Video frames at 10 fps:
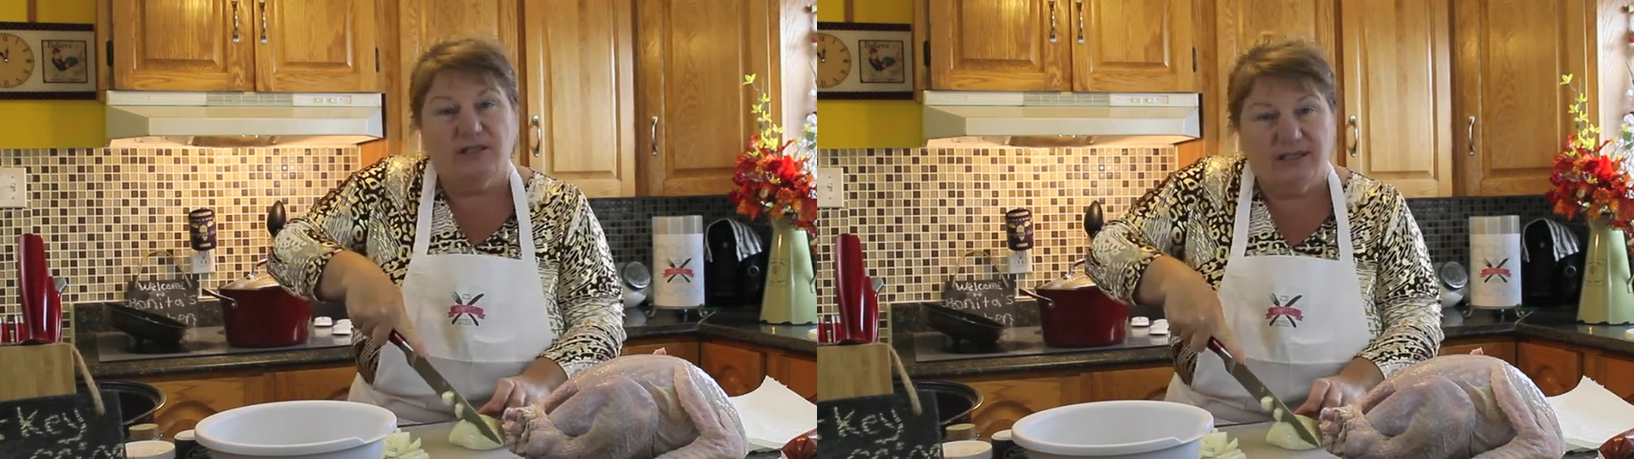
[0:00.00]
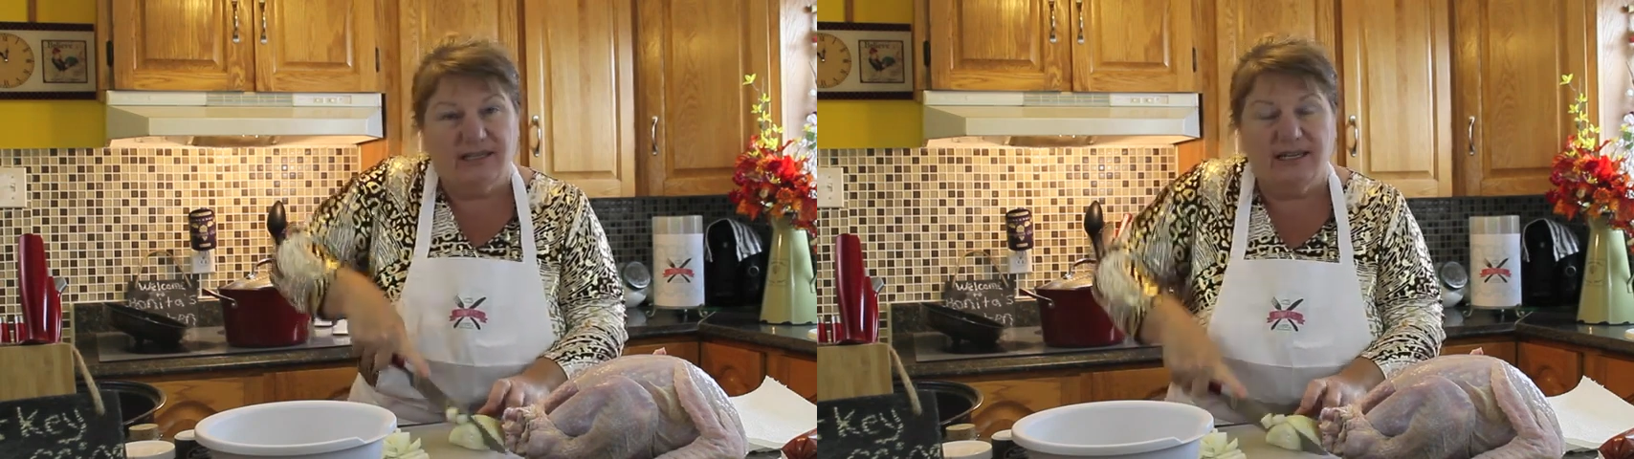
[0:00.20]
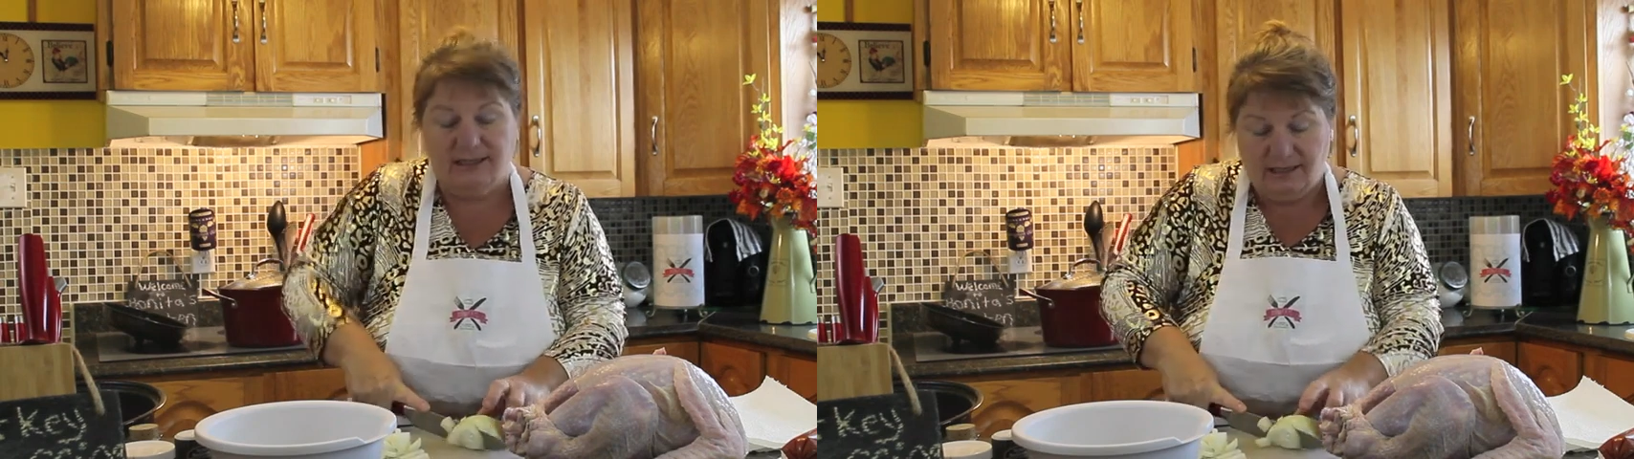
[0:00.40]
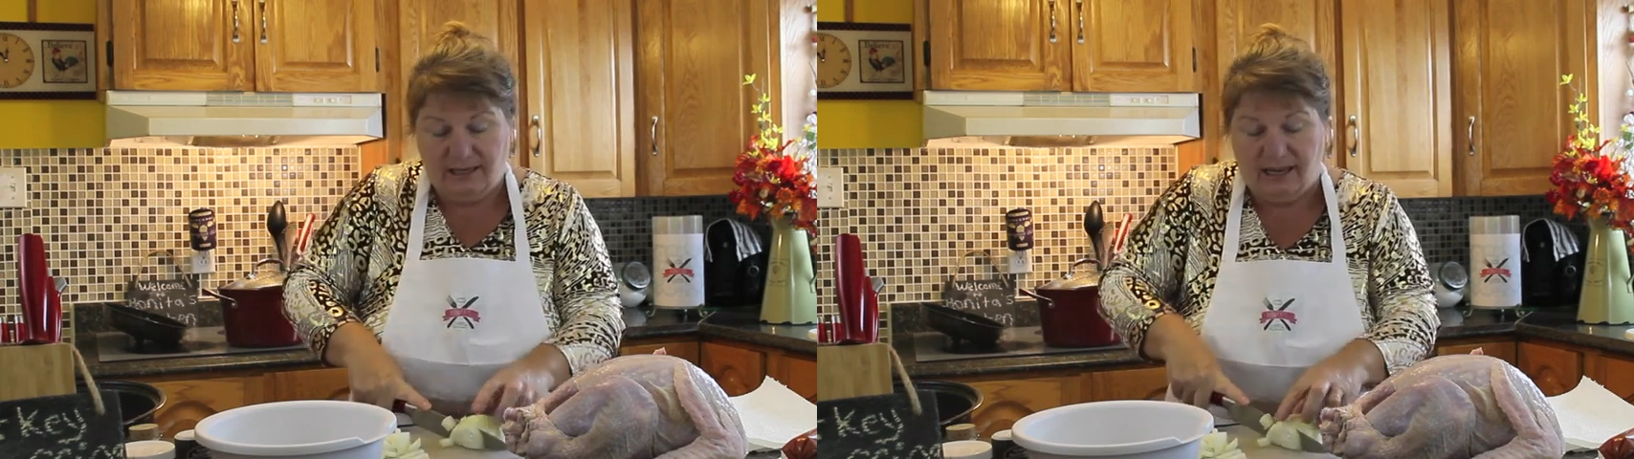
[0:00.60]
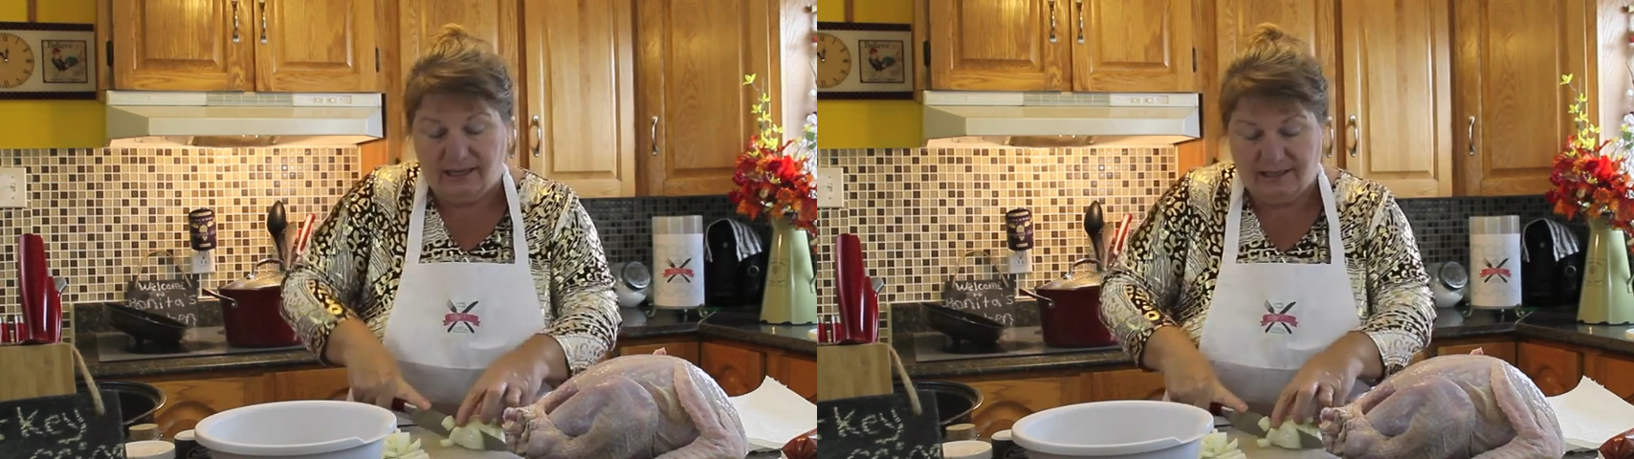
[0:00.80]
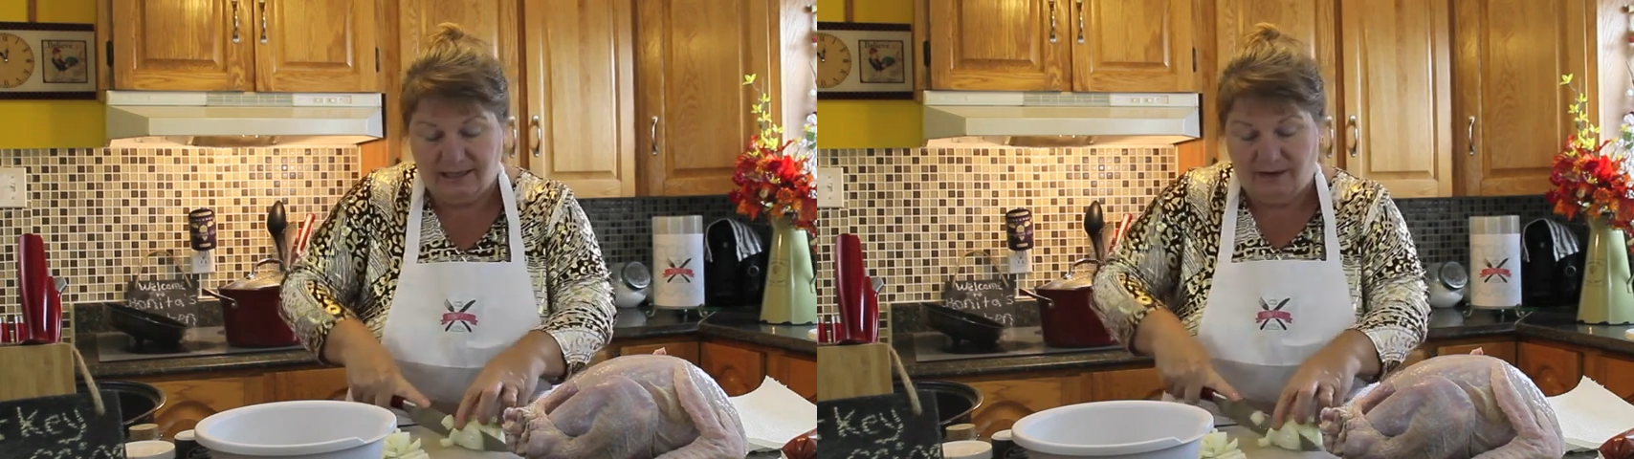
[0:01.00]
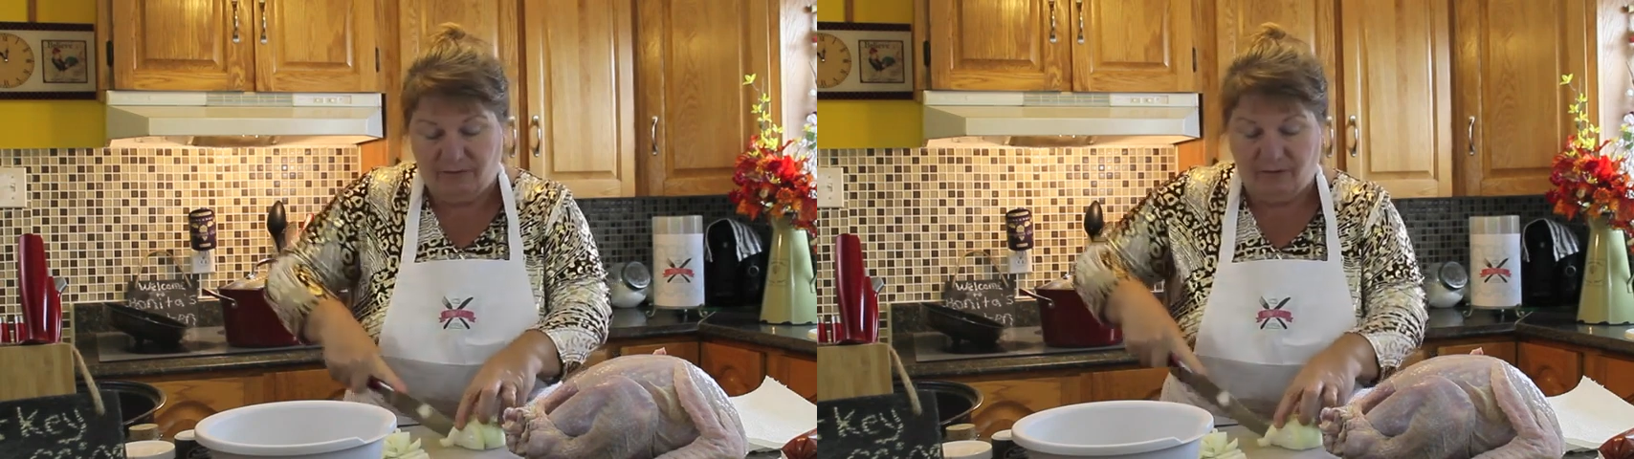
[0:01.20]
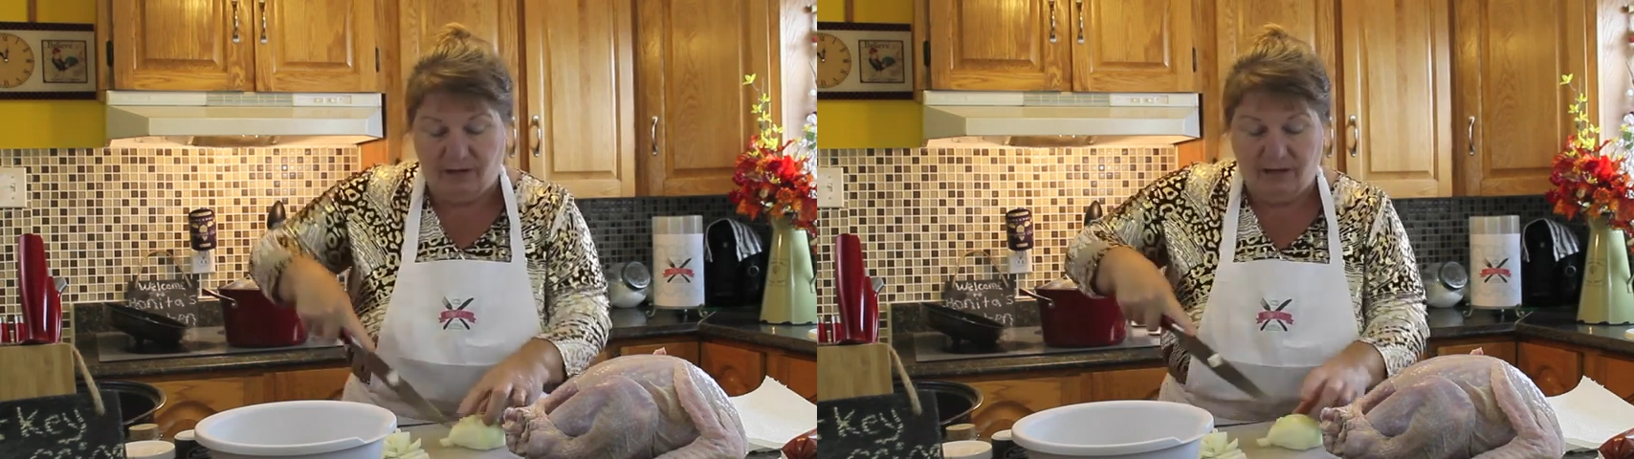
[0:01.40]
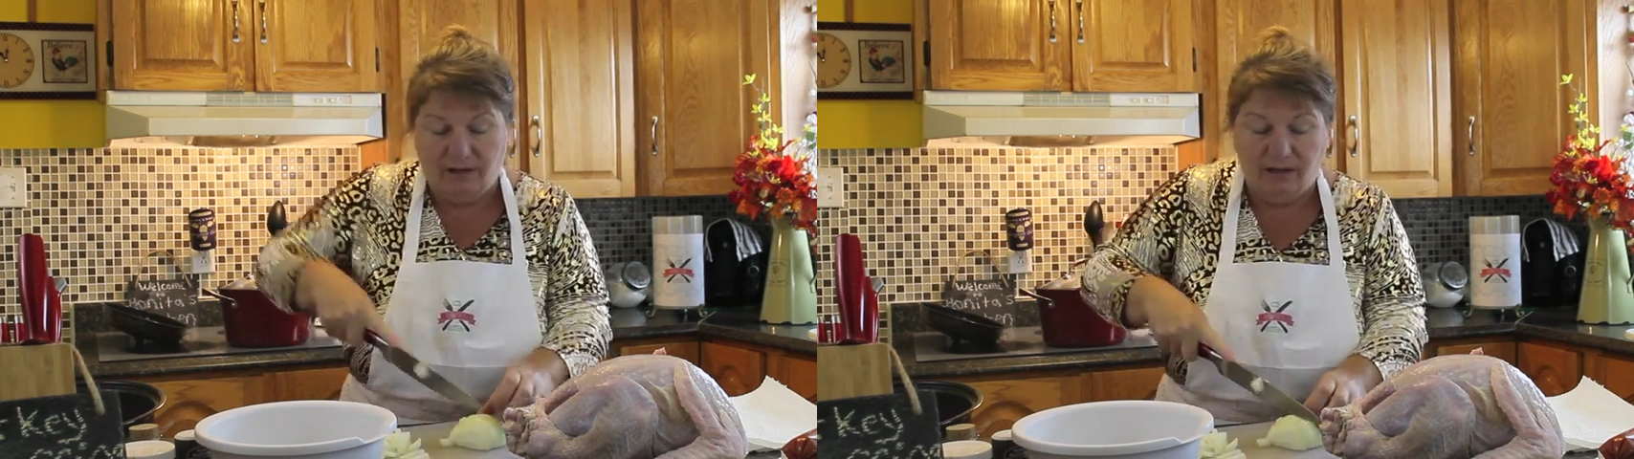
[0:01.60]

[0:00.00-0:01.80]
to seasoning, and savory.